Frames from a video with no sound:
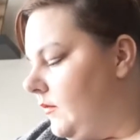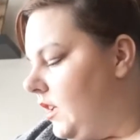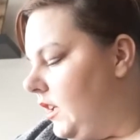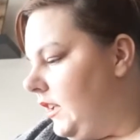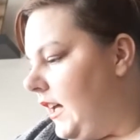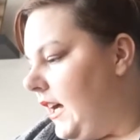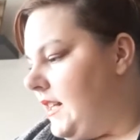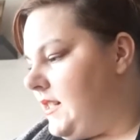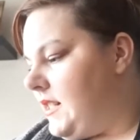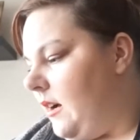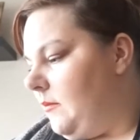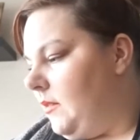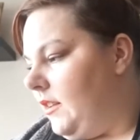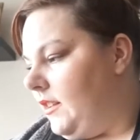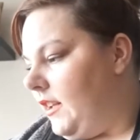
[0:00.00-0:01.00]
The last
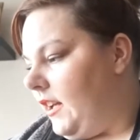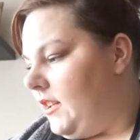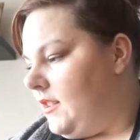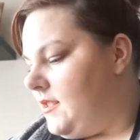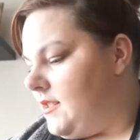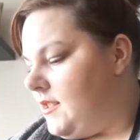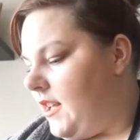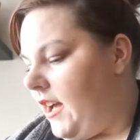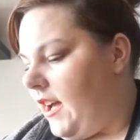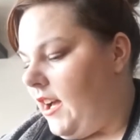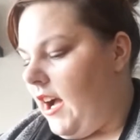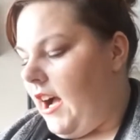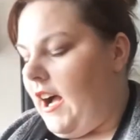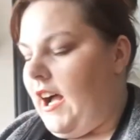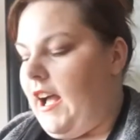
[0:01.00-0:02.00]
couple of things,
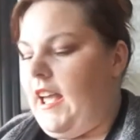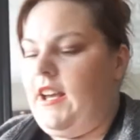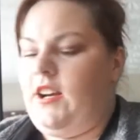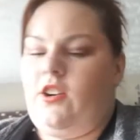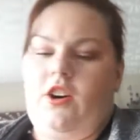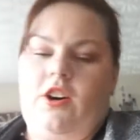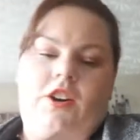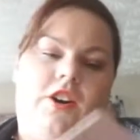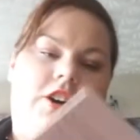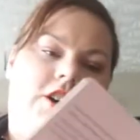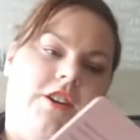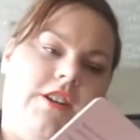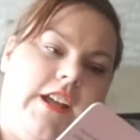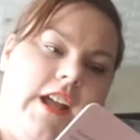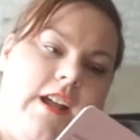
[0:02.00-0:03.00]
yeah, I got
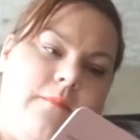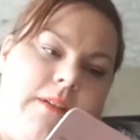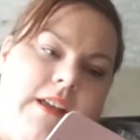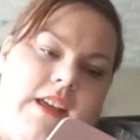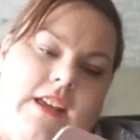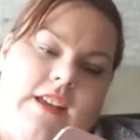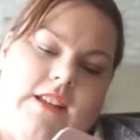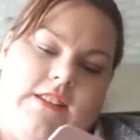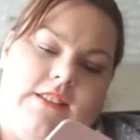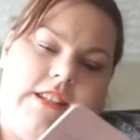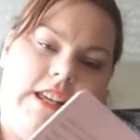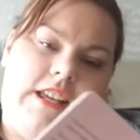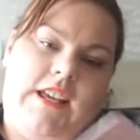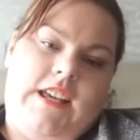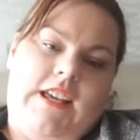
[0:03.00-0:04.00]
her to get me
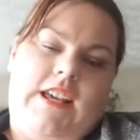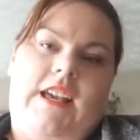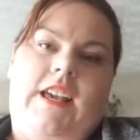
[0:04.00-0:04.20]
the